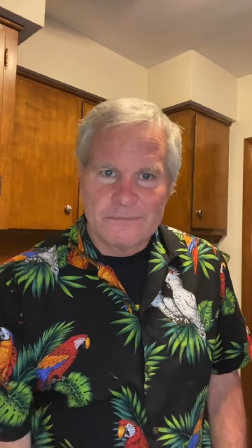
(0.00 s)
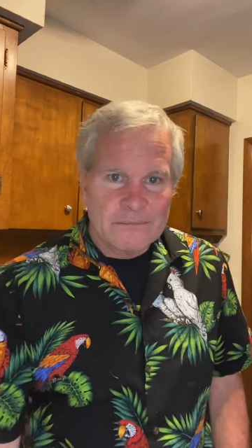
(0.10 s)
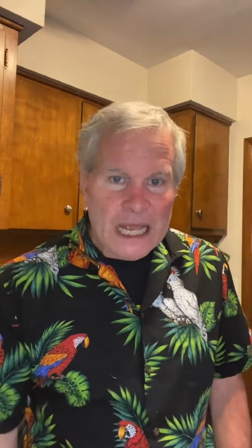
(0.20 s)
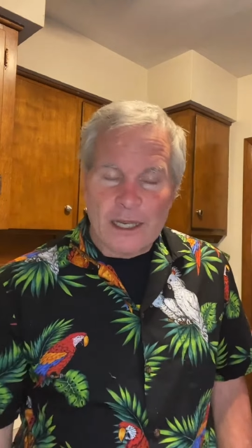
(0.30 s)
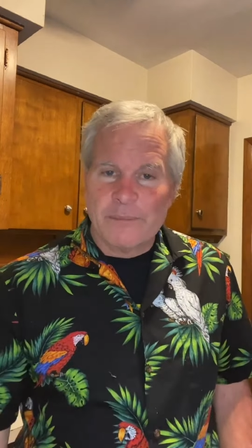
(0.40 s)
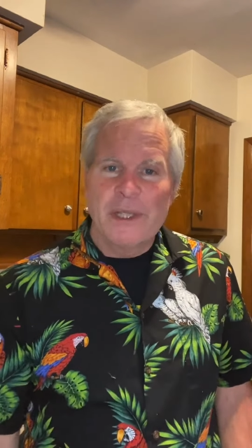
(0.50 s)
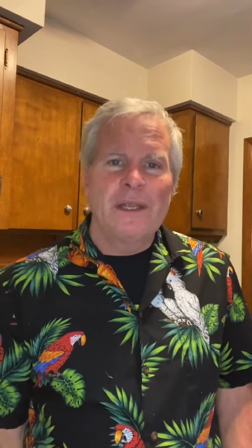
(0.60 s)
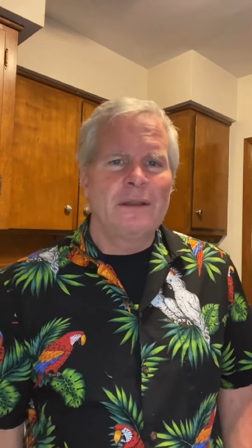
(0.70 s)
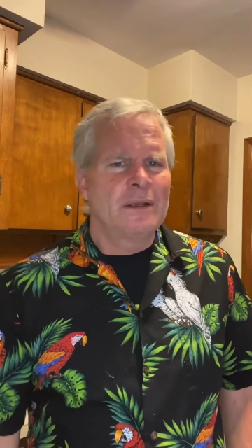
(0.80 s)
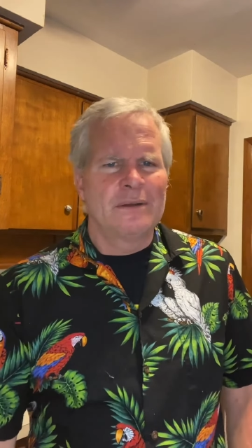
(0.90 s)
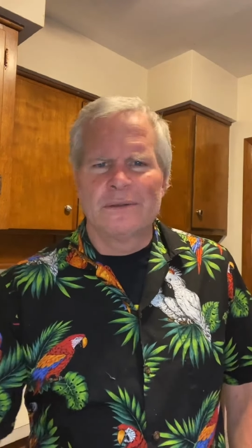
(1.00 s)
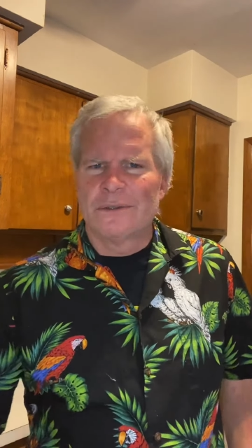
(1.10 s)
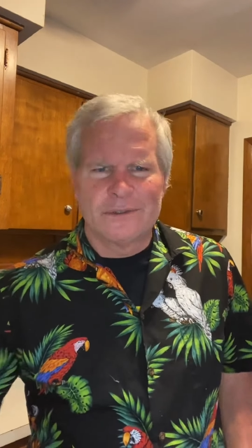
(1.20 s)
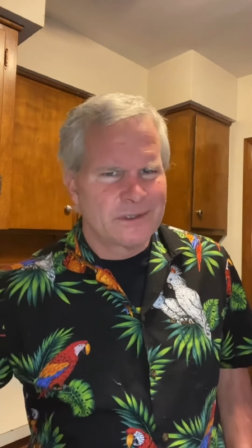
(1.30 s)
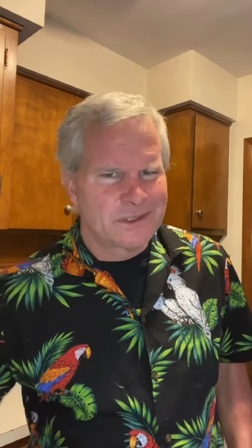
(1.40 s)

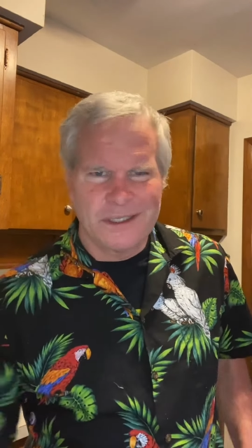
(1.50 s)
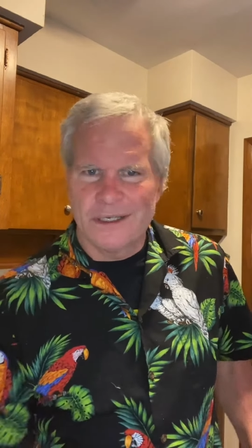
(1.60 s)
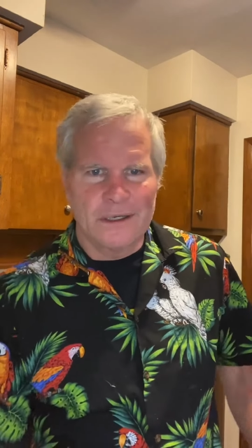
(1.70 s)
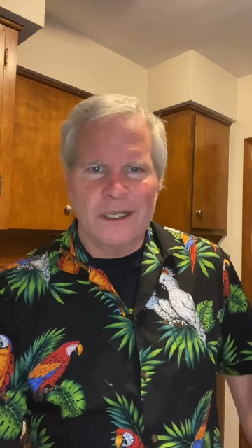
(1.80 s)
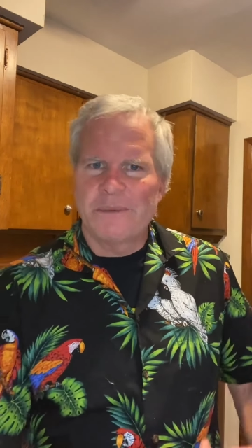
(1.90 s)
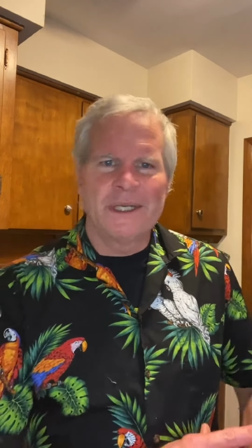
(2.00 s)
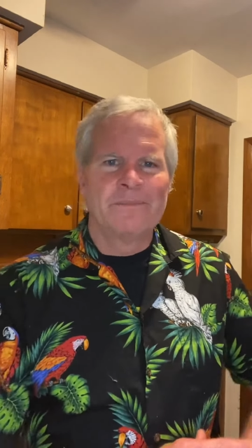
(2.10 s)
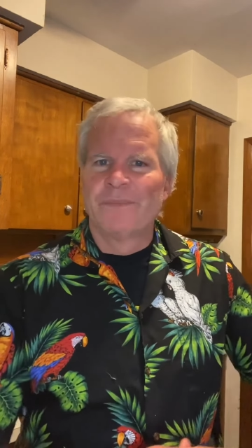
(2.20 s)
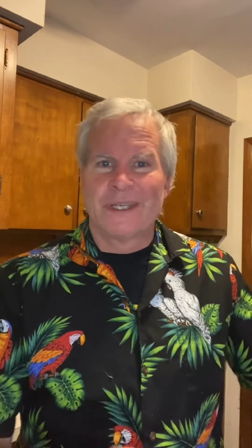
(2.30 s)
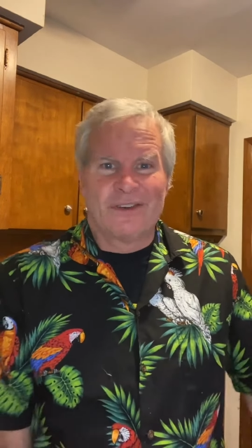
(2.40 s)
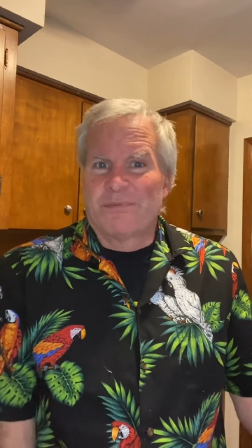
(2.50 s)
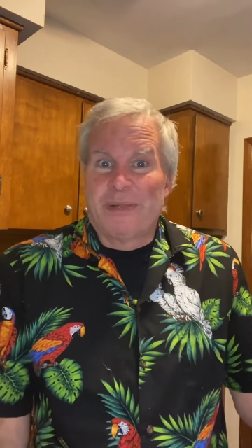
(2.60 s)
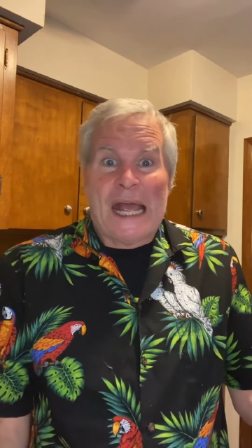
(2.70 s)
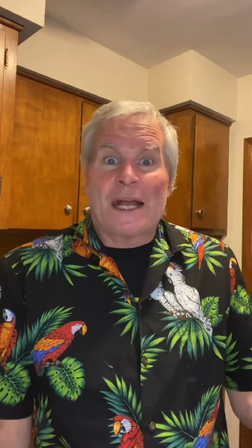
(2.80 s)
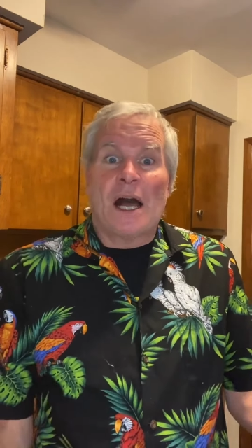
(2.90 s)
jalapenos, you know, I mean,
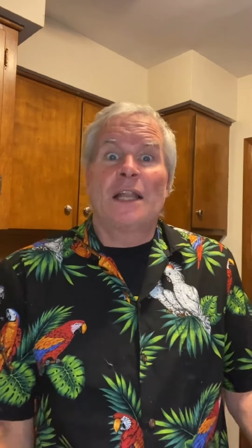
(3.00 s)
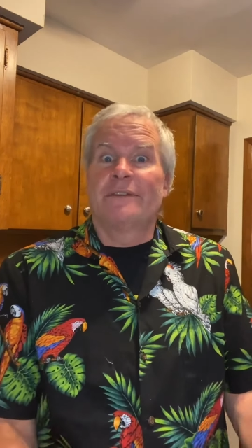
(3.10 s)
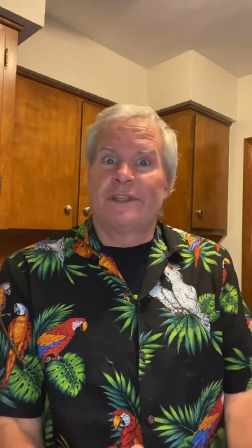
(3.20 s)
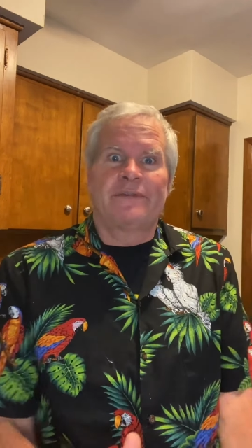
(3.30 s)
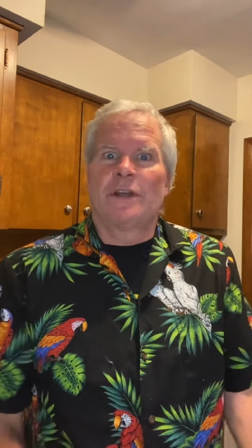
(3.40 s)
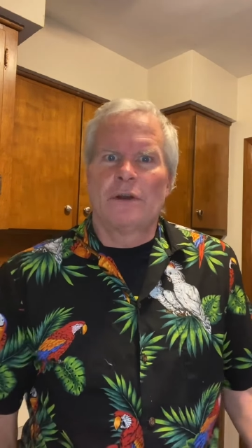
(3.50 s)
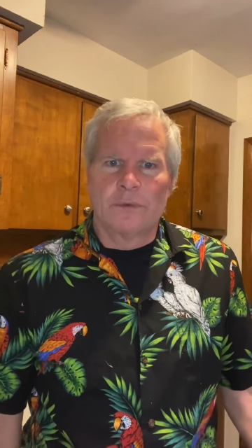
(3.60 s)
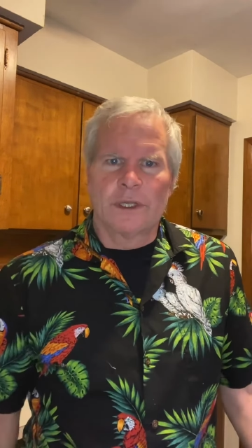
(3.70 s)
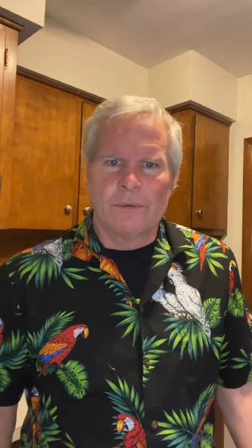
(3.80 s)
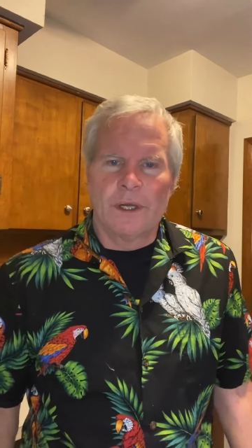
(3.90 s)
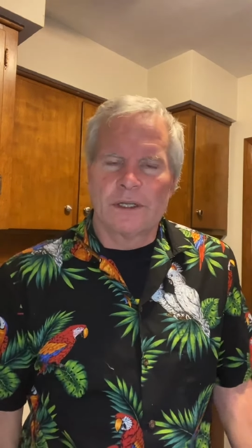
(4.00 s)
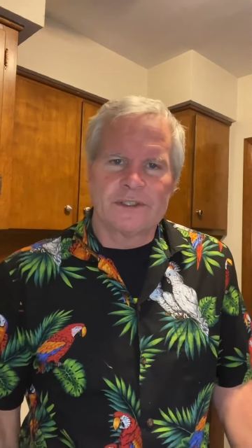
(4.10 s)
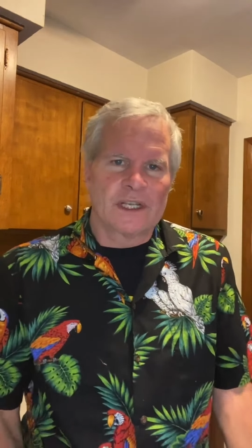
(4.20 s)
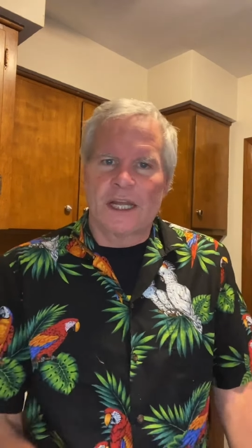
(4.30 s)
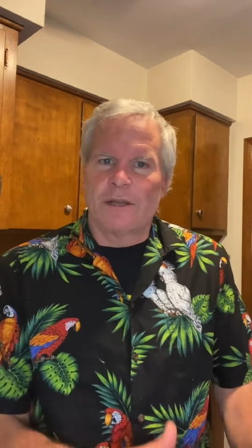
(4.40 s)
black olives even go really well because
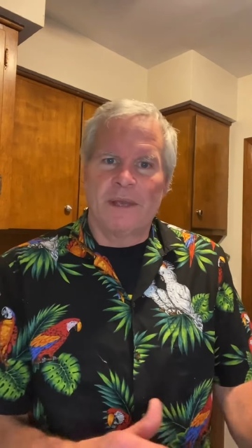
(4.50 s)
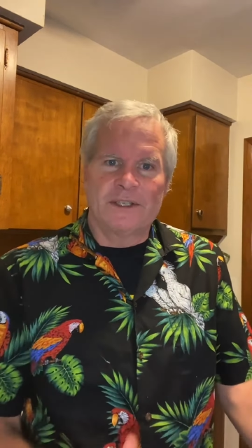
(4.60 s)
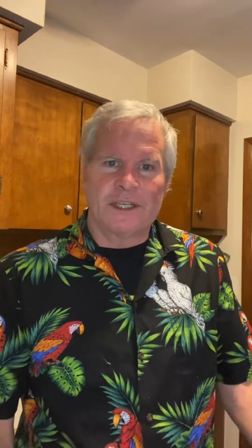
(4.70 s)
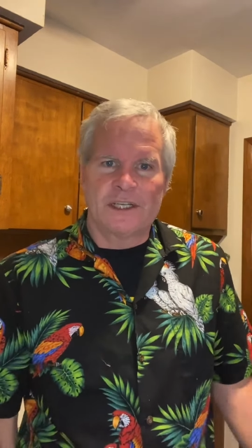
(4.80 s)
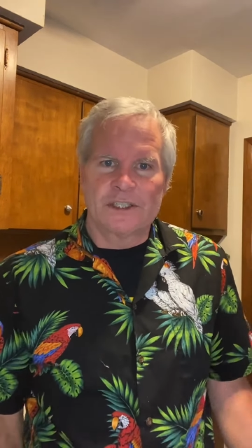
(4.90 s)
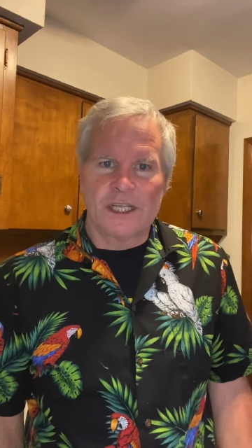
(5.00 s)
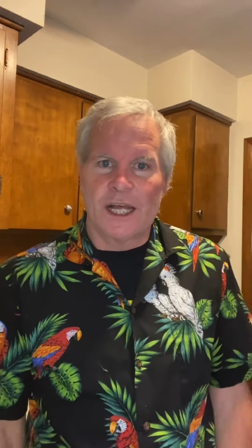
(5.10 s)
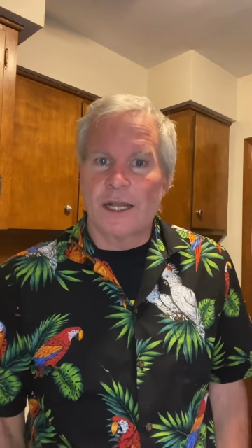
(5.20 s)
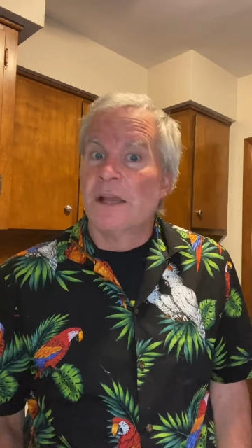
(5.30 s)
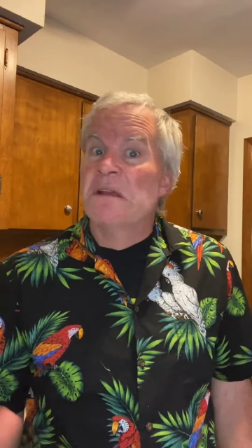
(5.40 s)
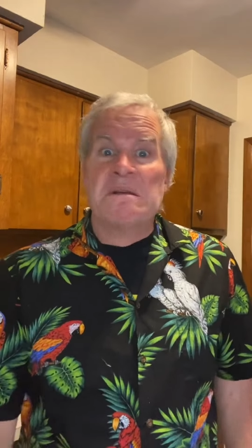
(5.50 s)
it kind of makes it enchilada.